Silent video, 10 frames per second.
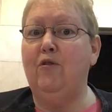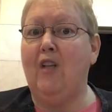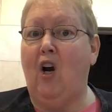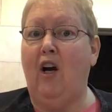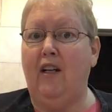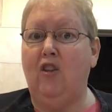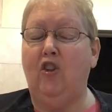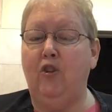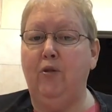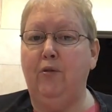hot
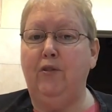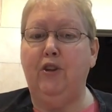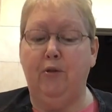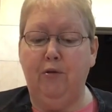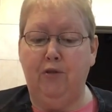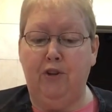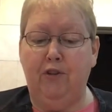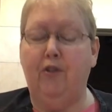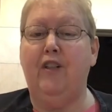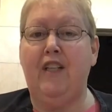glue to do
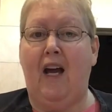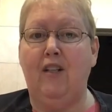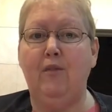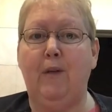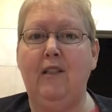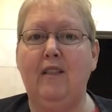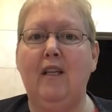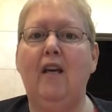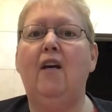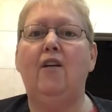your attachments.
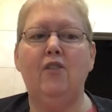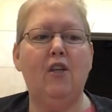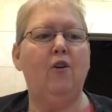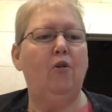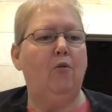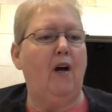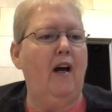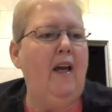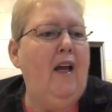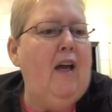So
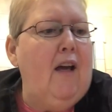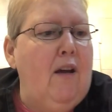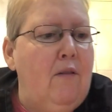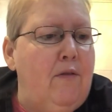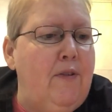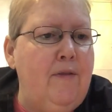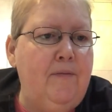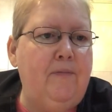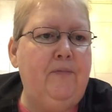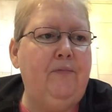I have
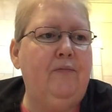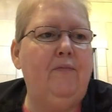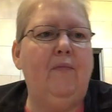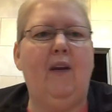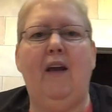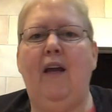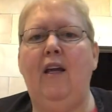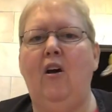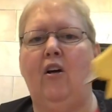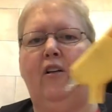a
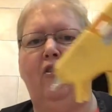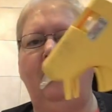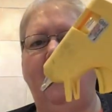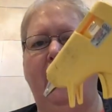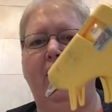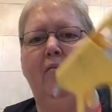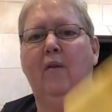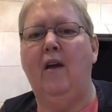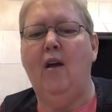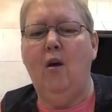hot glue gun.
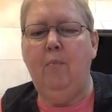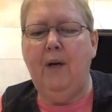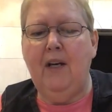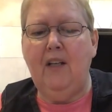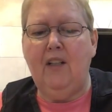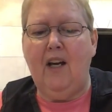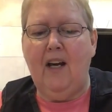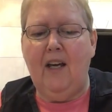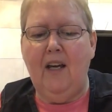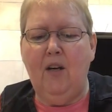But
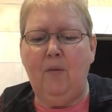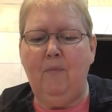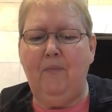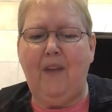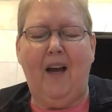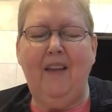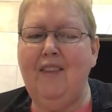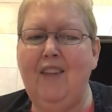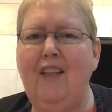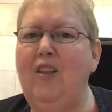I
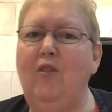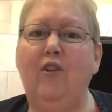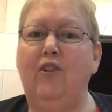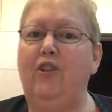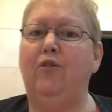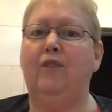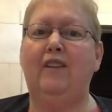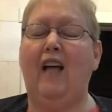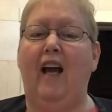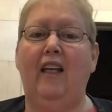think you could use
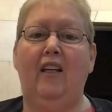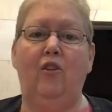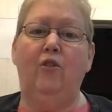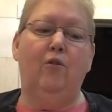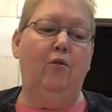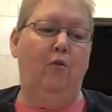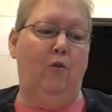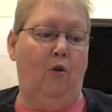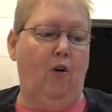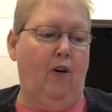tacky glue
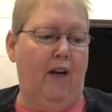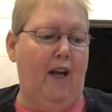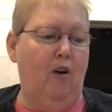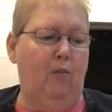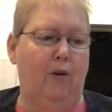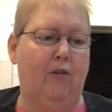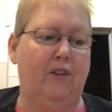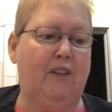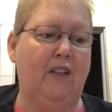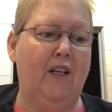or
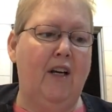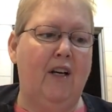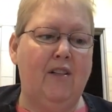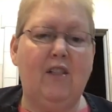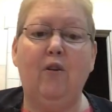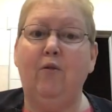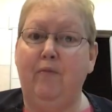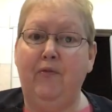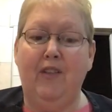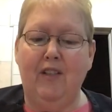Elmer's. So
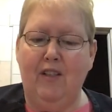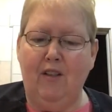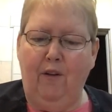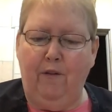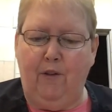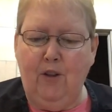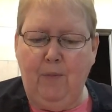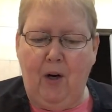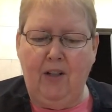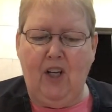this is our first
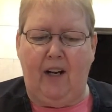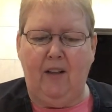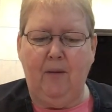project.